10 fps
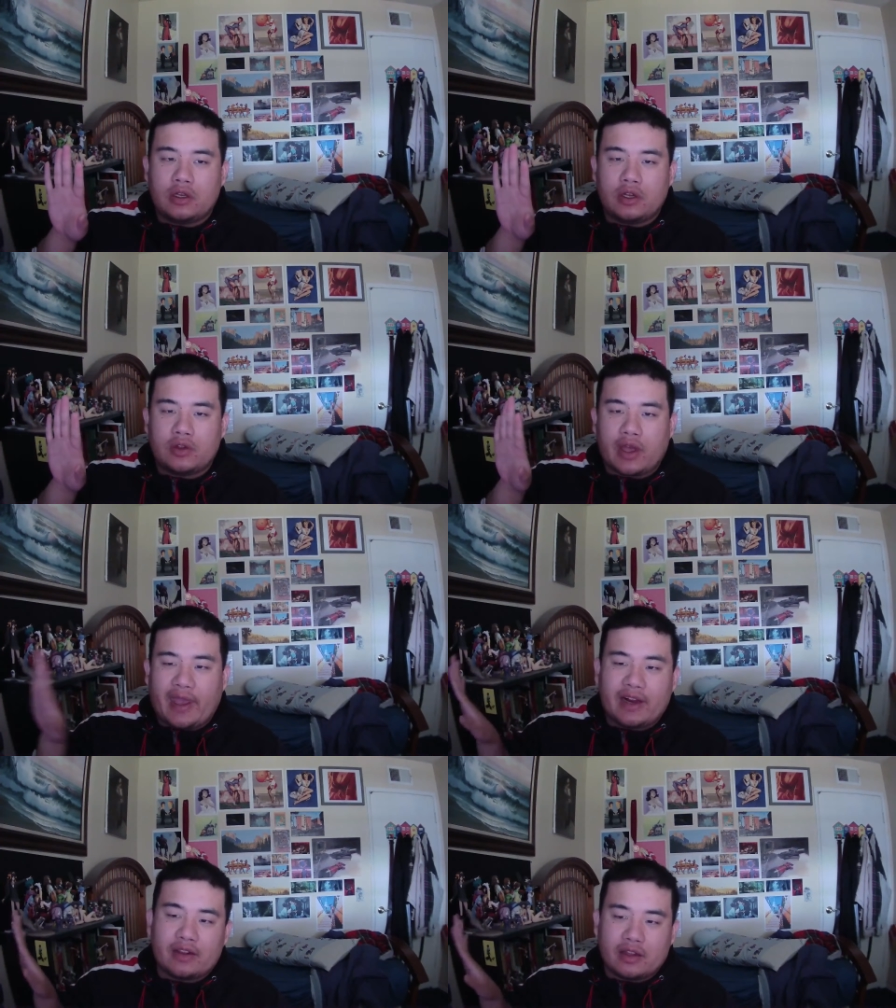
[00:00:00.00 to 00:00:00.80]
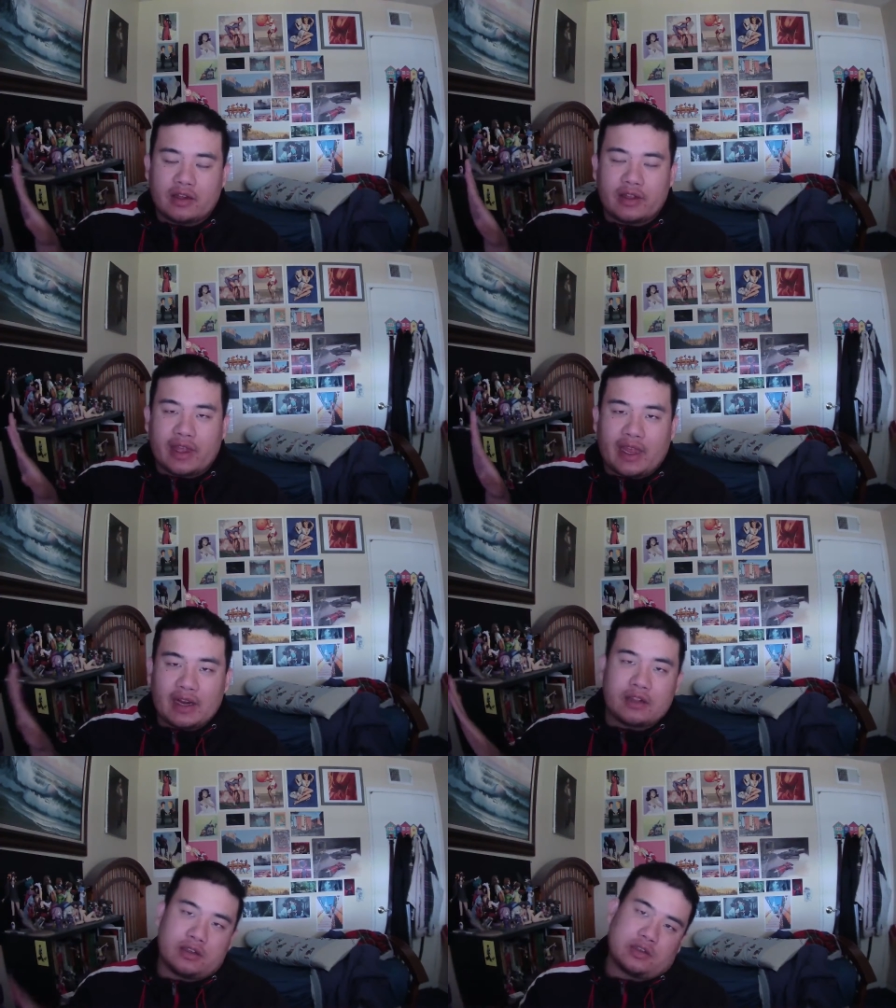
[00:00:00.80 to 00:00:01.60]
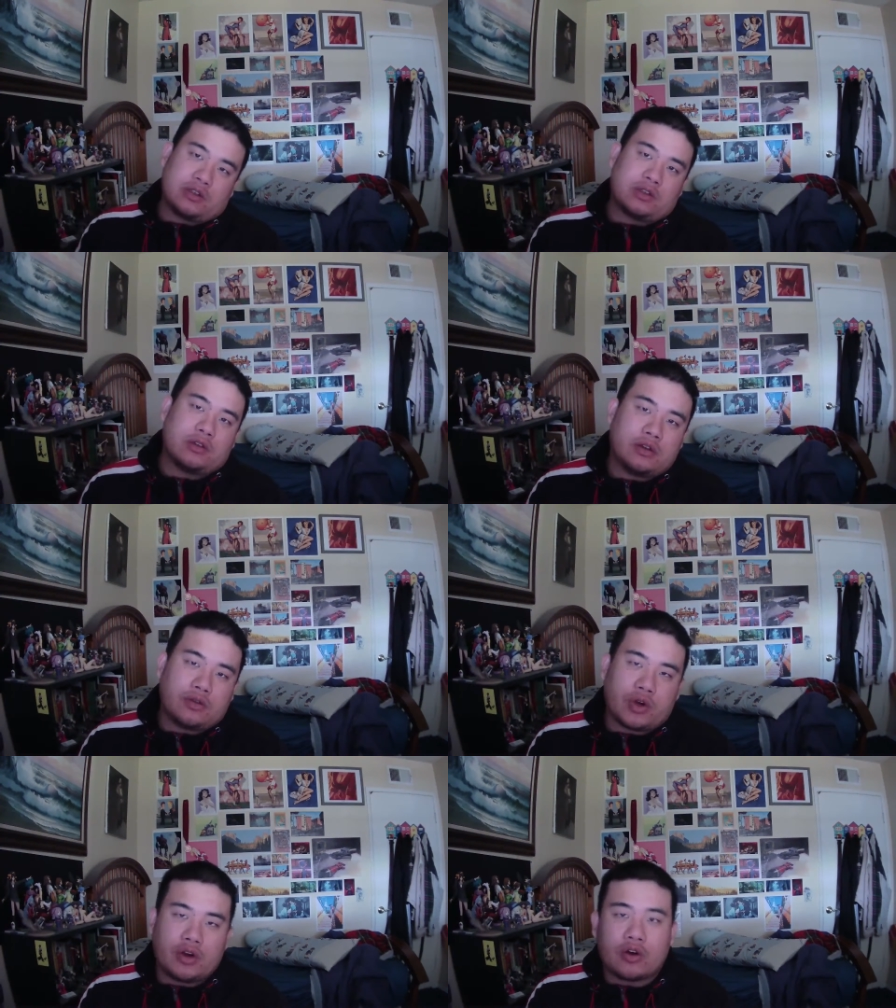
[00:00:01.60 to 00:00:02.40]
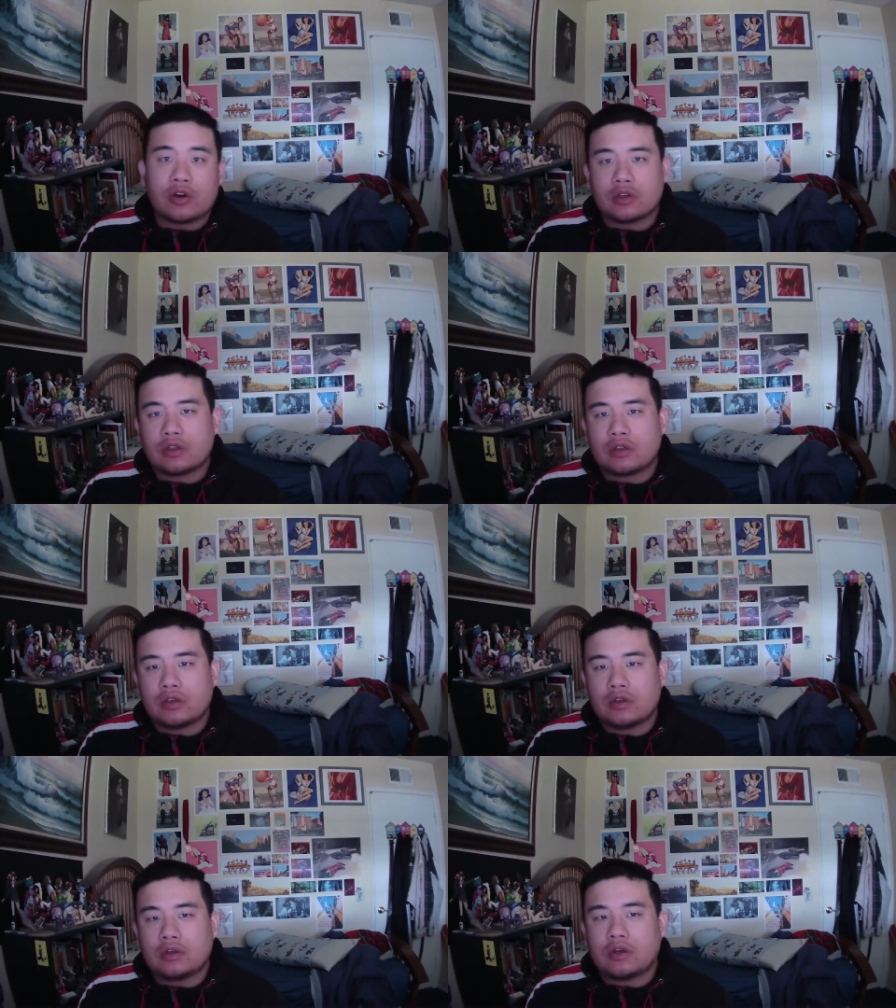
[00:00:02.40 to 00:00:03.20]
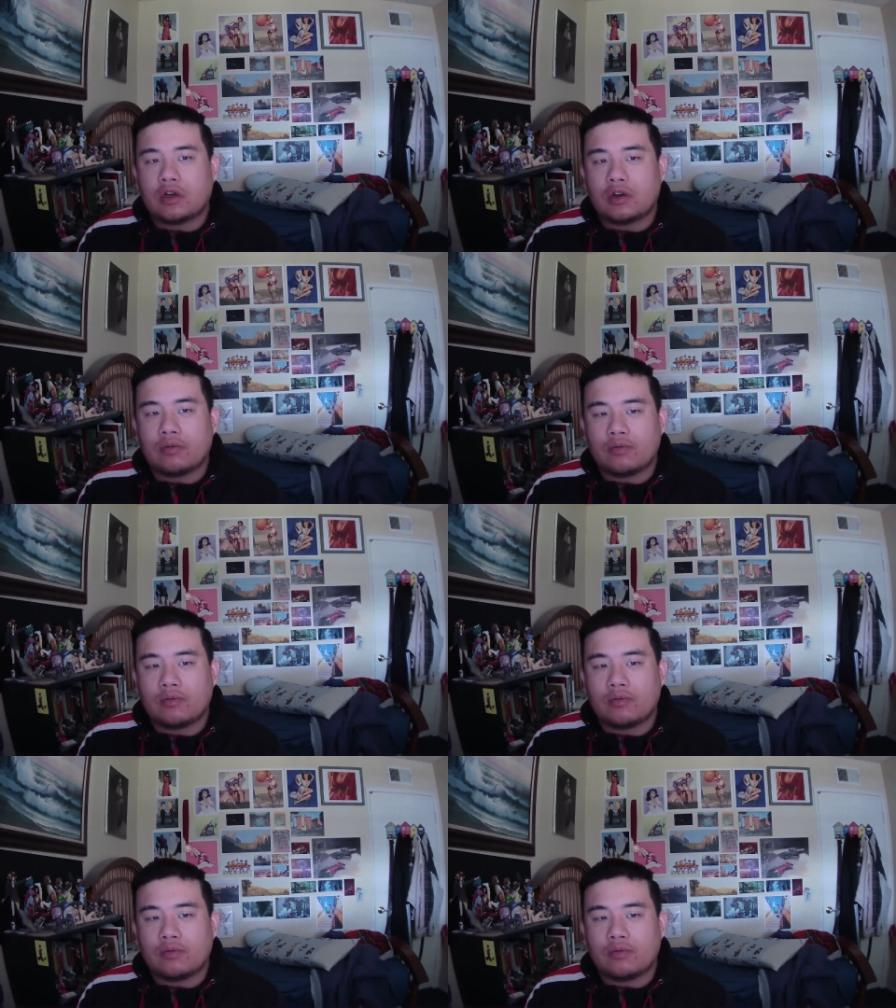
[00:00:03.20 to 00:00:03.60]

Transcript: you know the, ana- the the analyst, right? Artist, um,